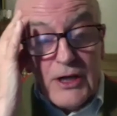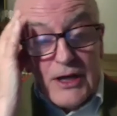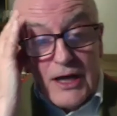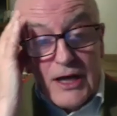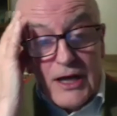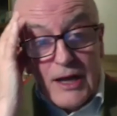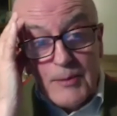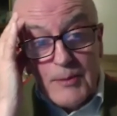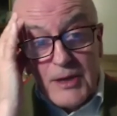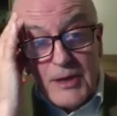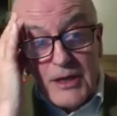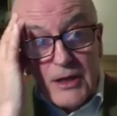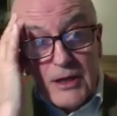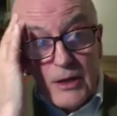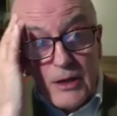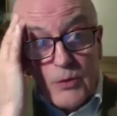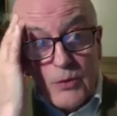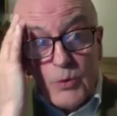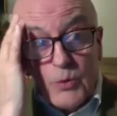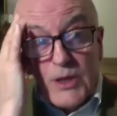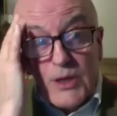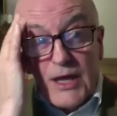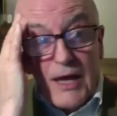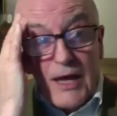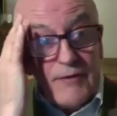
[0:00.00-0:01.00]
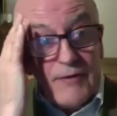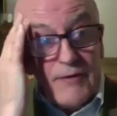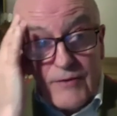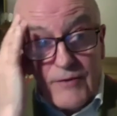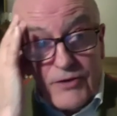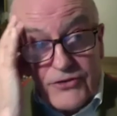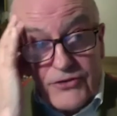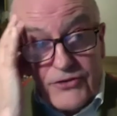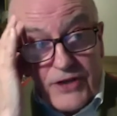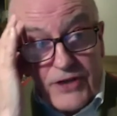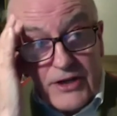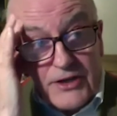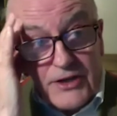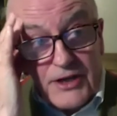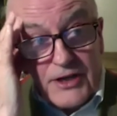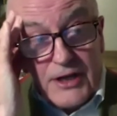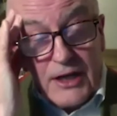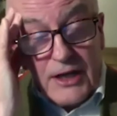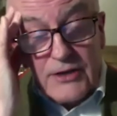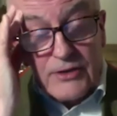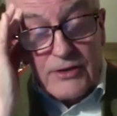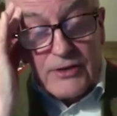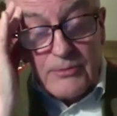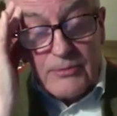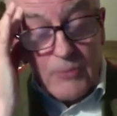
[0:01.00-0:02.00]
I mean, we have every Saturday
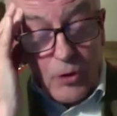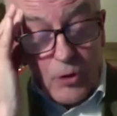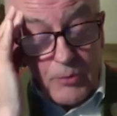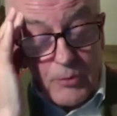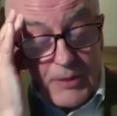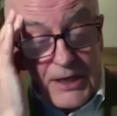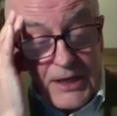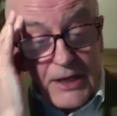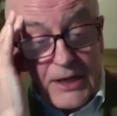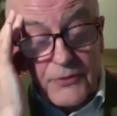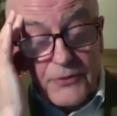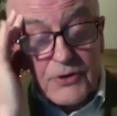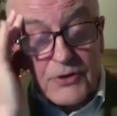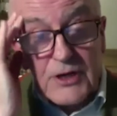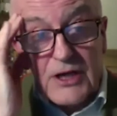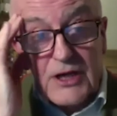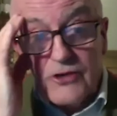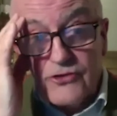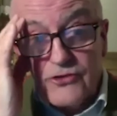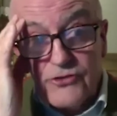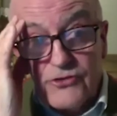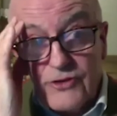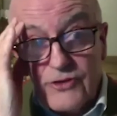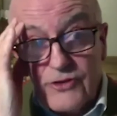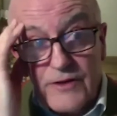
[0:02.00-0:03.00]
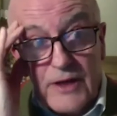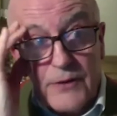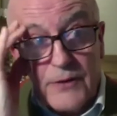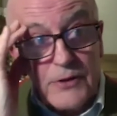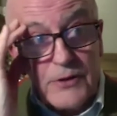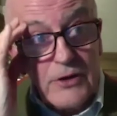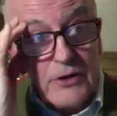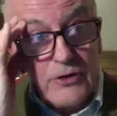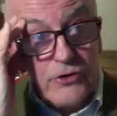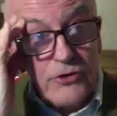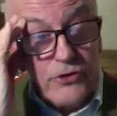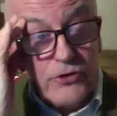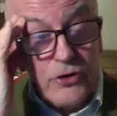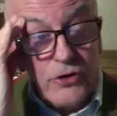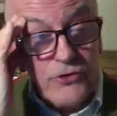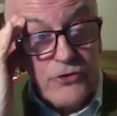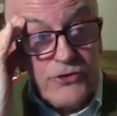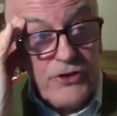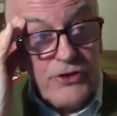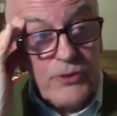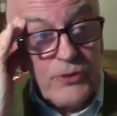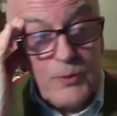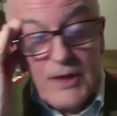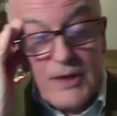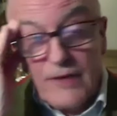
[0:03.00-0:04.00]
night and on many other occasions at the Arthur Conan Doyle
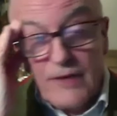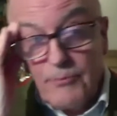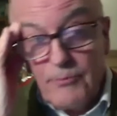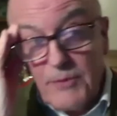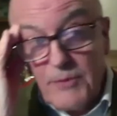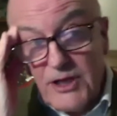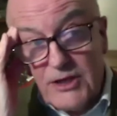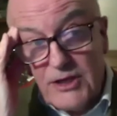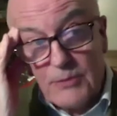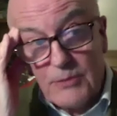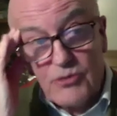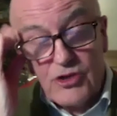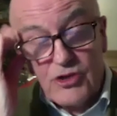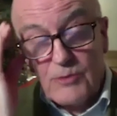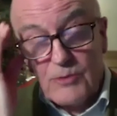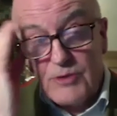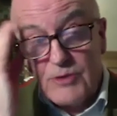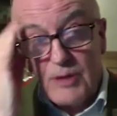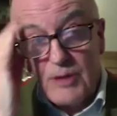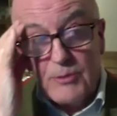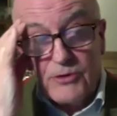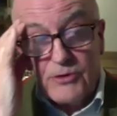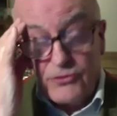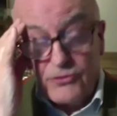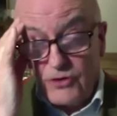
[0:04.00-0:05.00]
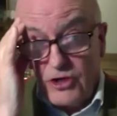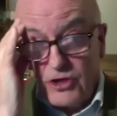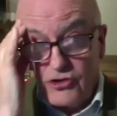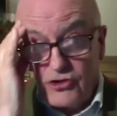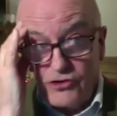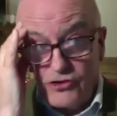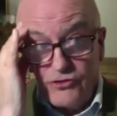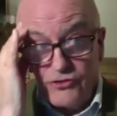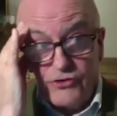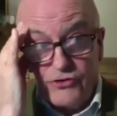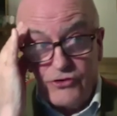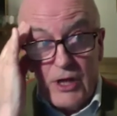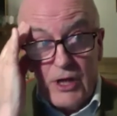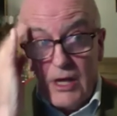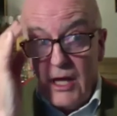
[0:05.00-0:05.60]
Centre, we have mediumship demonstrations.